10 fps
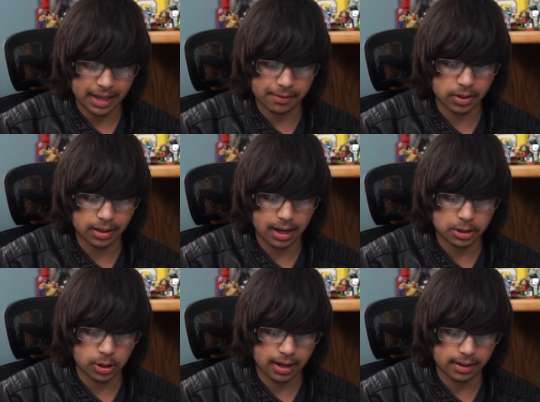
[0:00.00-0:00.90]
After a lot
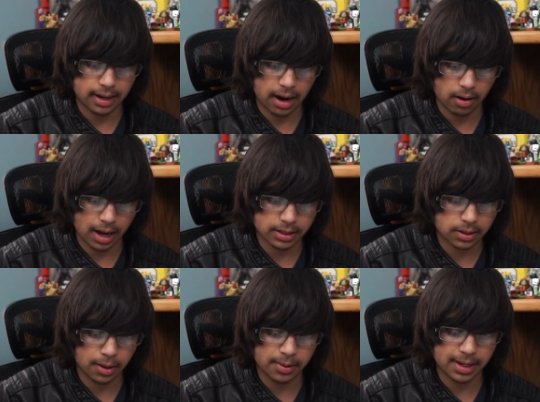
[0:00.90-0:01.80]
of trial and error, I
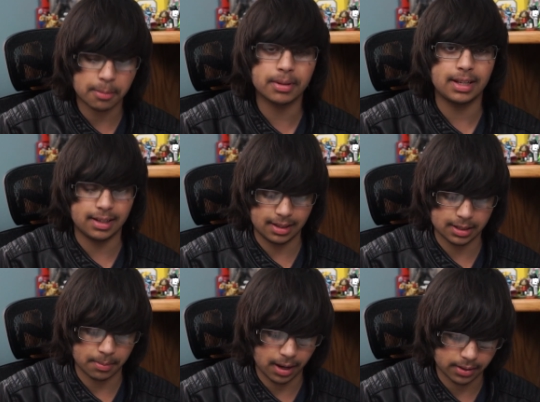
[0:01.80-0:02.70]
slowly completed
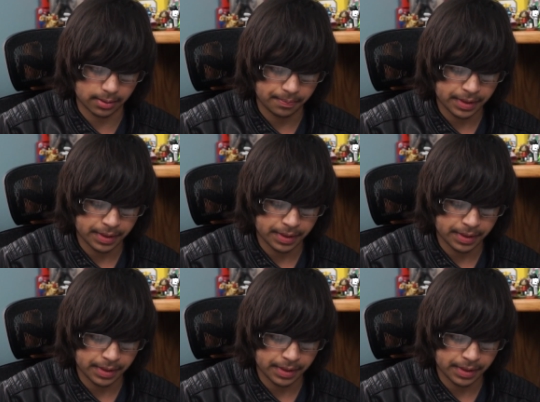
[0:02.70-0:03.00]
this model.